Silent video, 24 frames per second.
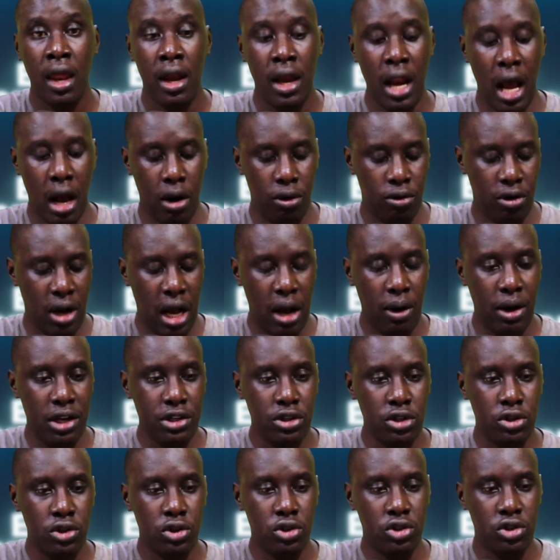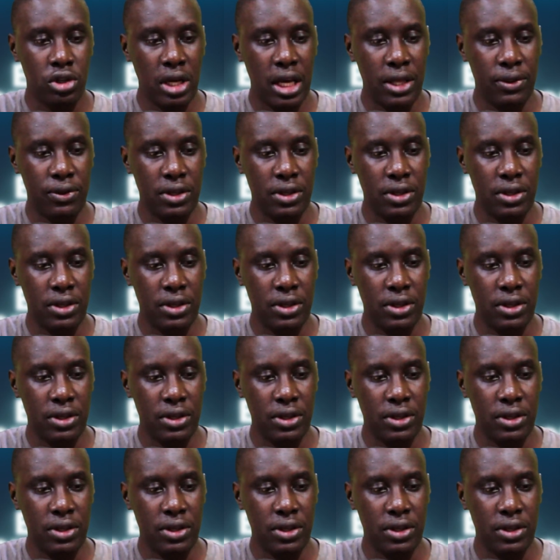Now, I want you to try